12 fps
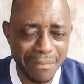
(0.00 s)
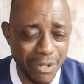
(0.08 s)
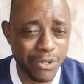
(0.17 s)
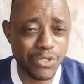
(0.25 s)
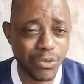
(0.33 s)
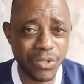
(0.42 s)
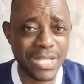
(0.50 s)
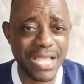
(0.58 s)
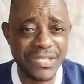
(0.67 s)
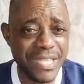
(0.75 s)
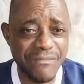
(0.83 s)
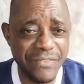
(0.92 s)
Because of what
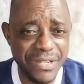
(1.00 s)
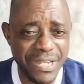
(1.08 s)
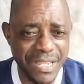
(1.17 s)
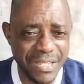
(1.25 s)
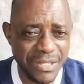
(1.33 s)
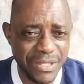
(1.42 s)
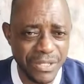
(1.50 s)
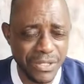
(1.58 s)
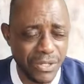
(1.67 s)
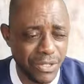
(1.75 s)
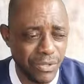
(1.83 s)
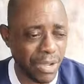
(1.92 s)
I see every day.
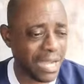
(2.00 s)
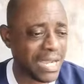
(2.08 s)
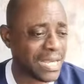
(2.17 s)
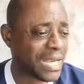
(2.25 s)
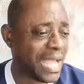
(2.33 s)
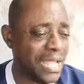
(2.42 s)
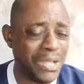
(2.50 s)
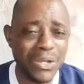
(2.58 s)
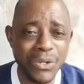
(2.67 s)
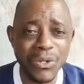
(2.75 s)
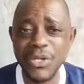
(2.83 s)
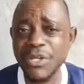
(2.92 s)
You are crying,
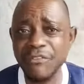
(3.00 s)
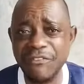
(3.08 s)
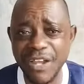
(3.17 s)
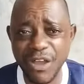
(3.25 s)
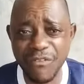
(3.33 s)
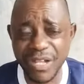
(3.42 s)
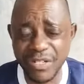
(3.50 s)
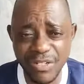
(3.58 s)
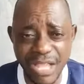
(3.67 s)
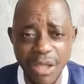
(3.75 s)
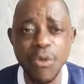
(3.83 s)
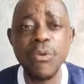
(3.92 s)
oh, you need flour.
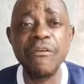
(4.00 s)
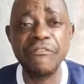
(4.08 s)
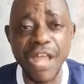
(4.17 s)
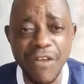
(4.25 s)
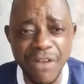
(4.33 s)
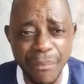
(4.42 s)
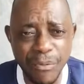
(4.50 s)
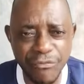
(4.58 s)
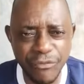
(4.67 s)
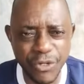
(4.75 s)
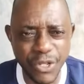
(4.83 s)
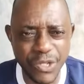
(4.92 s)
With flour,
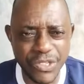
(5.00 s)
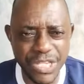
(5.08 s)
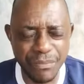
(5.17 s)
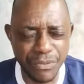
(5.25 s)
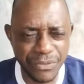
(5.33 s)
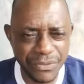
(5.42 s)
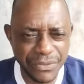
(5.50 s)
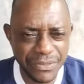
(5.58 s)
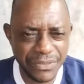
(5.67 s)
put food on your table.